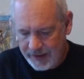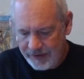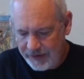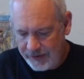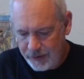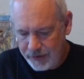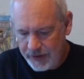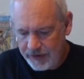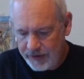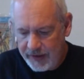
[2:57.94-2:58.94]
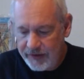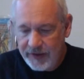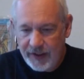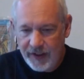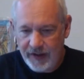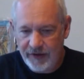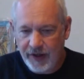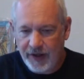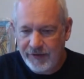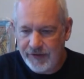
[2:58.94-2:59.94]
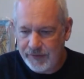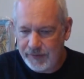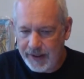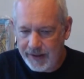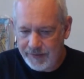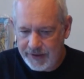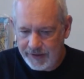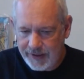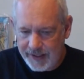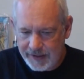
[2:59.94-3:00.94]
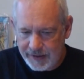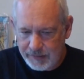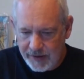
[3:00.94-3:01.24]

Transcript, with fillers: I see no guns. I didn't see any guns. So obviously we have the attack in the